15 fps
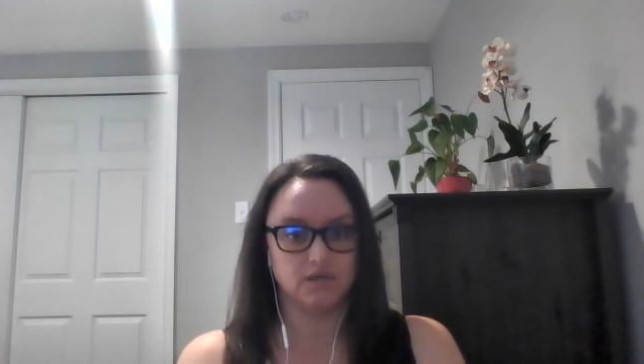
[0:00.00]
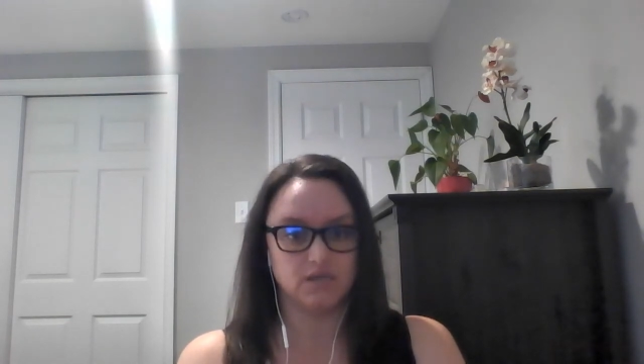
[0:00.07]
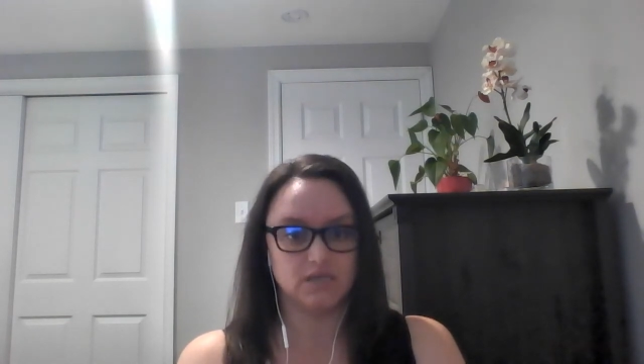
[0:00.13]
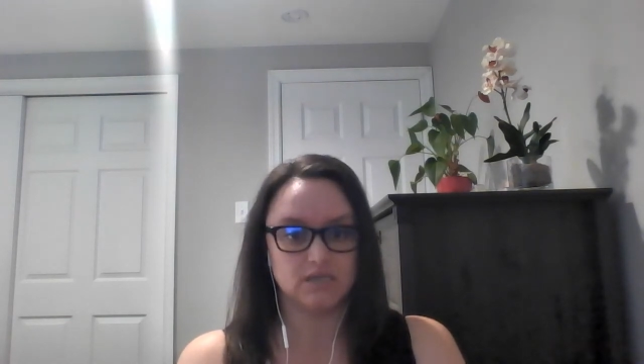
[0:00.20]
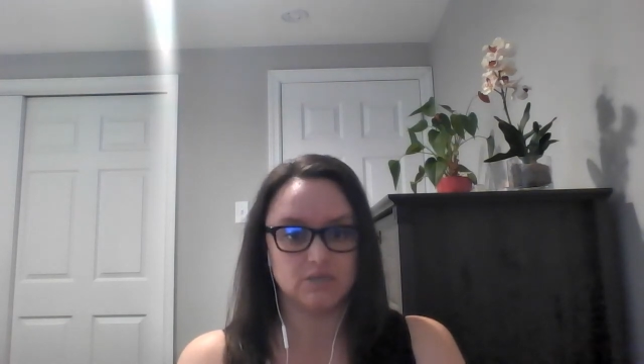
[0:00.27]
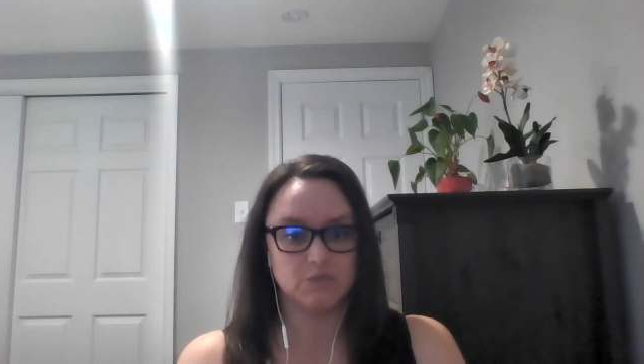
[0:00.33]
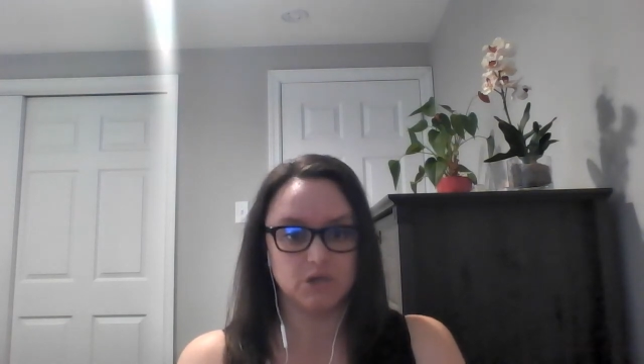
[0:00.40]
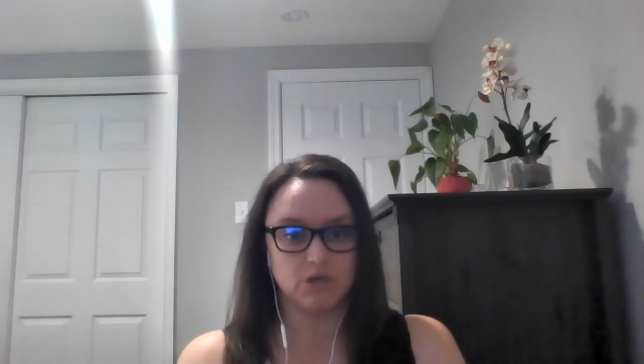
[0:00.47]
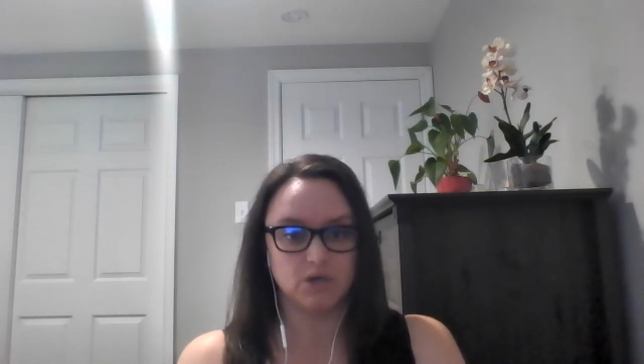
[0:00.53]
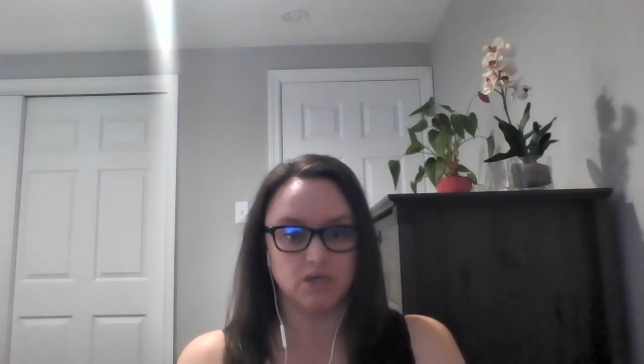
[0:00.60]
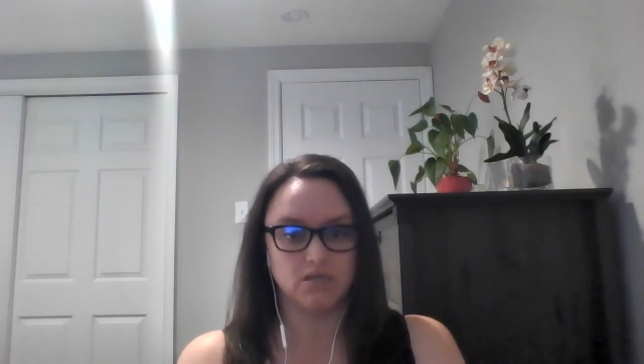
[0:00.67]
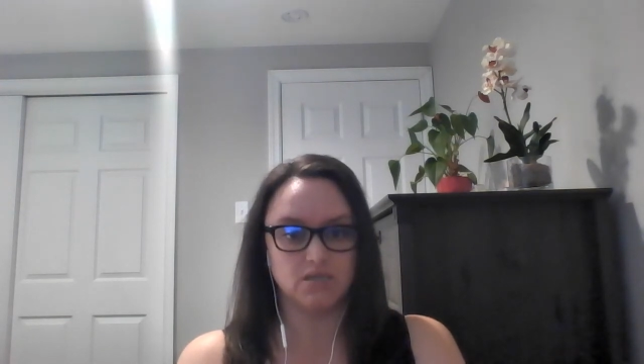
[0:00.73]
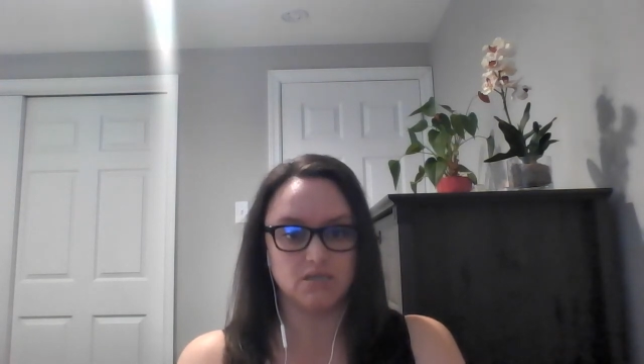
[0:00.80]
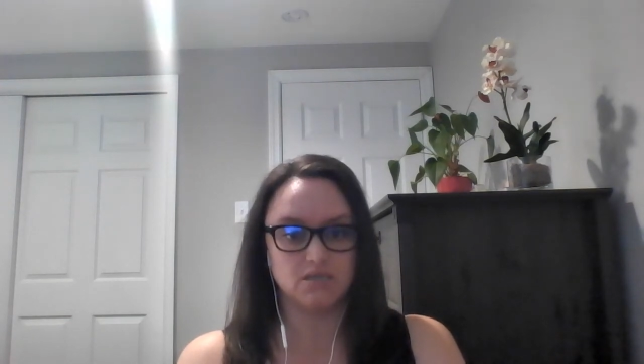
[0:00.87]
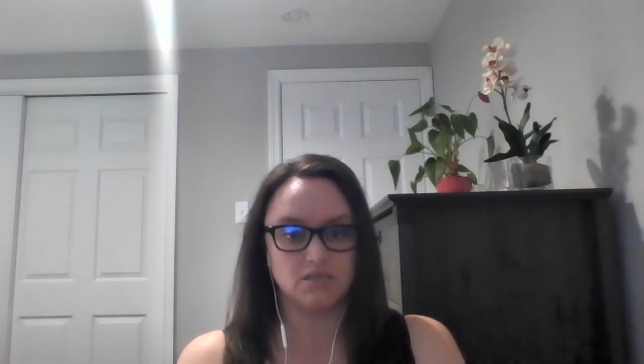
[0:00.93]

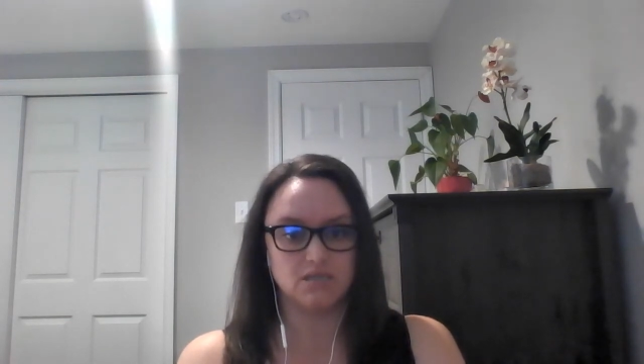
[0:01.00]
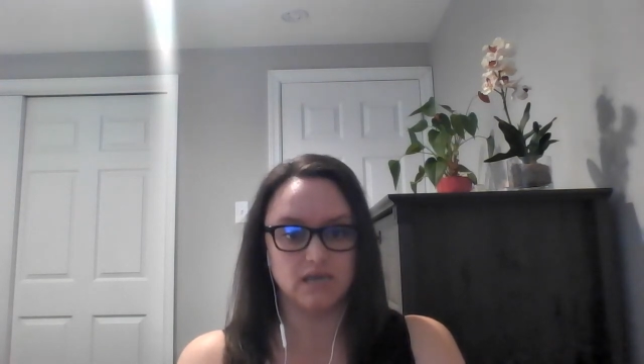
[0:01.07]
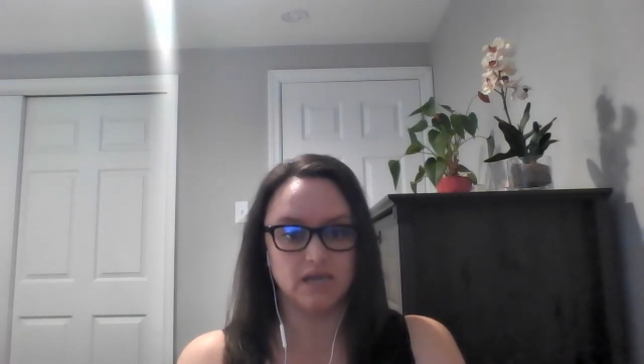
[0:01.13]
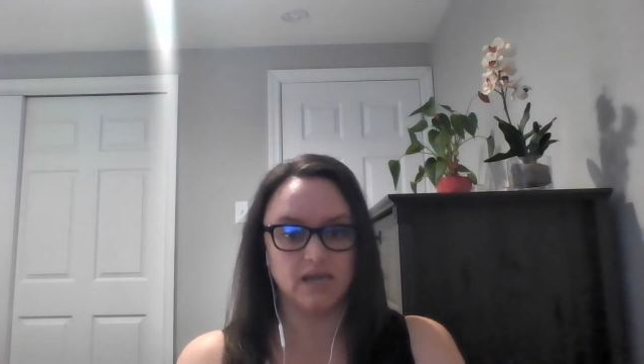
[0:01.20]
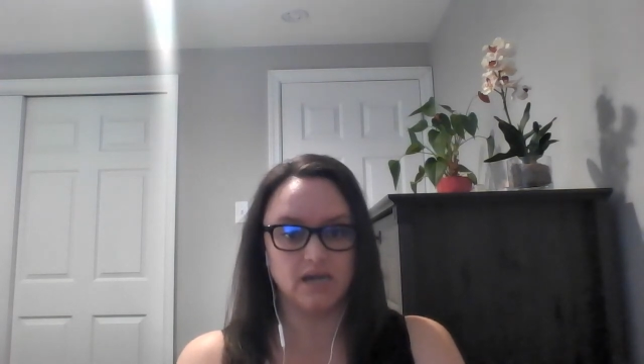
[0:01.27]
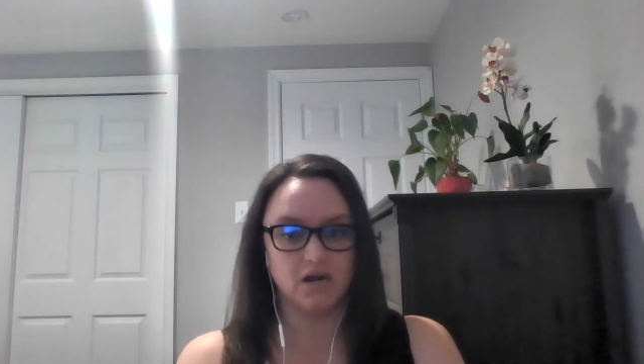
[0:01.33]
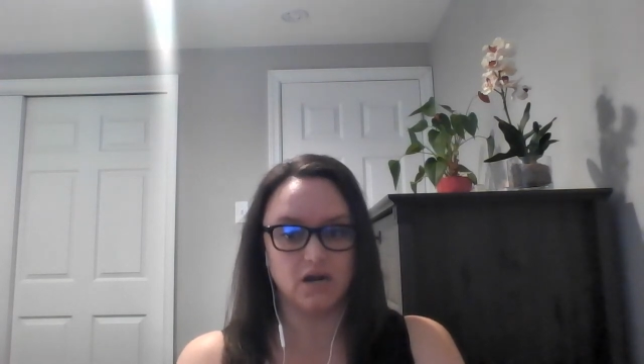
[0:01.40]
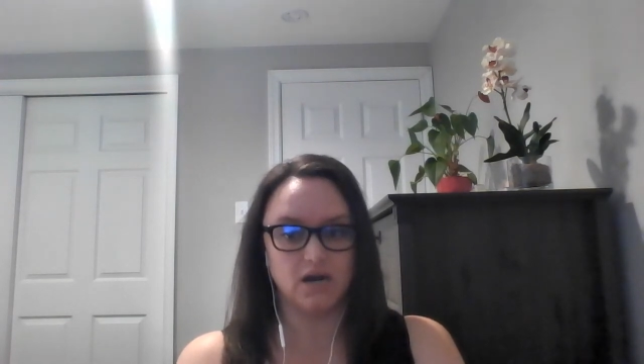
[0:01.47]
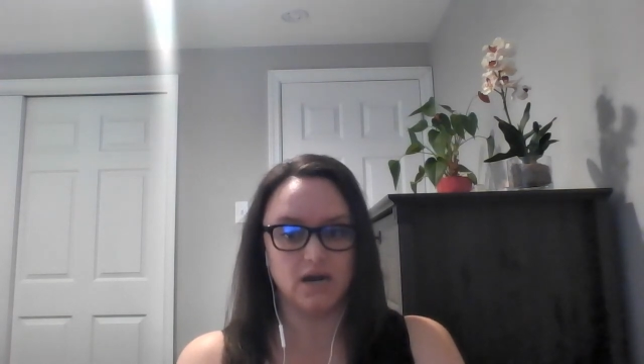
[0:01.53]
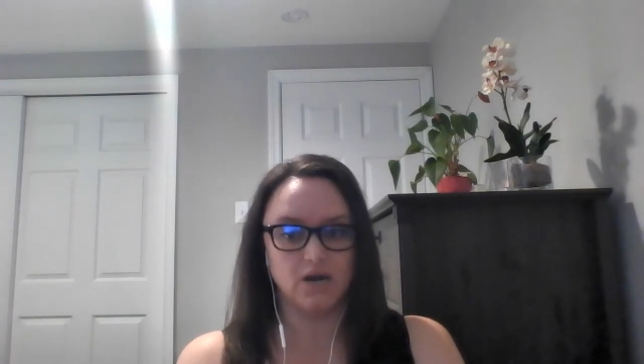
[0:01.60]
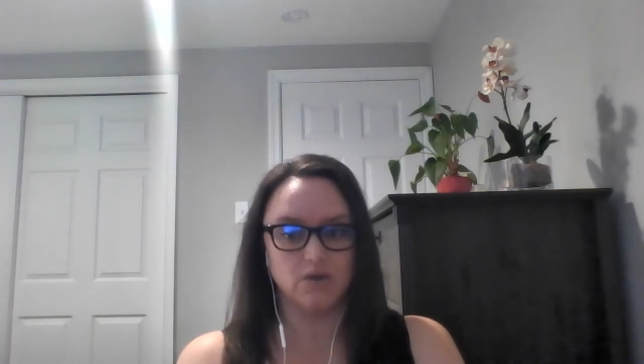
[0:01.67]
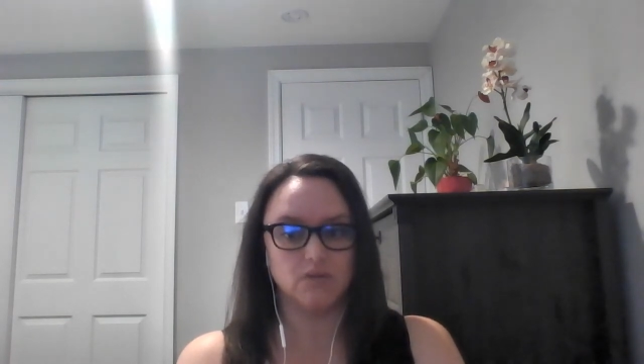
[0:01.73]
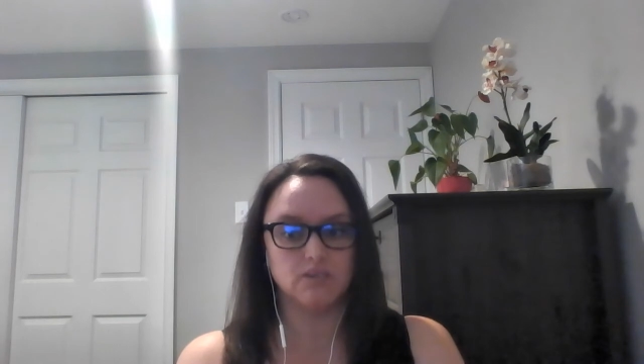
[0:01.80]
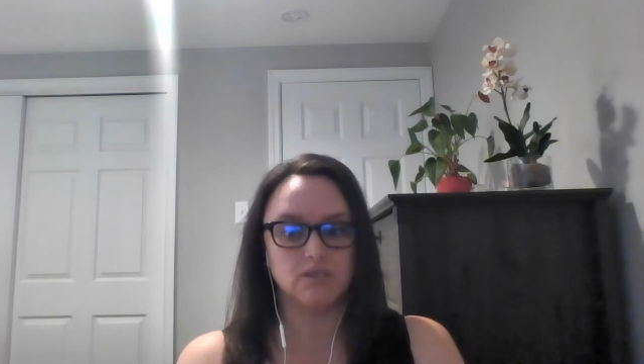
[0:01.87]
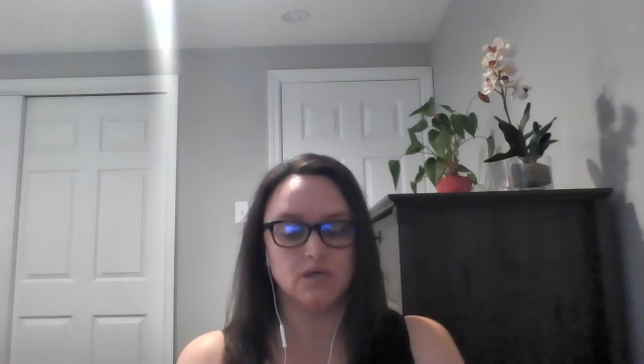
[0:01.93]
experienced at our
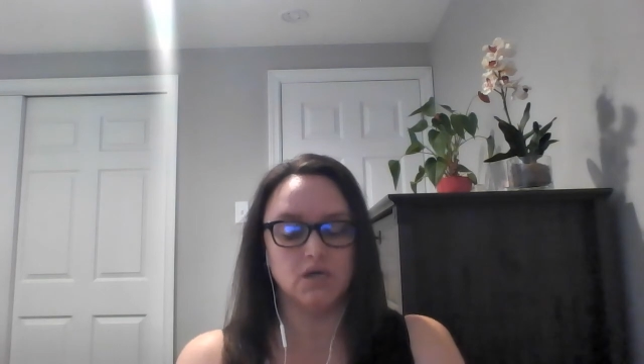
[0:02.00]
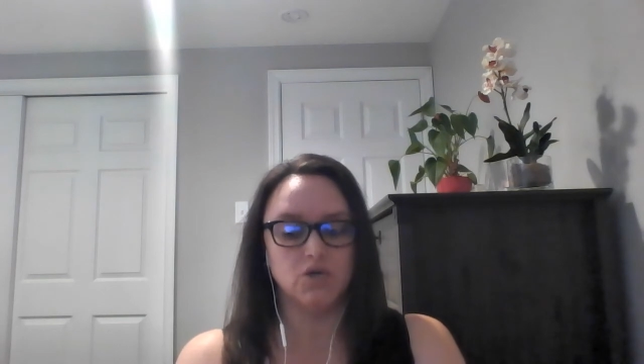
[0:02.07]
house.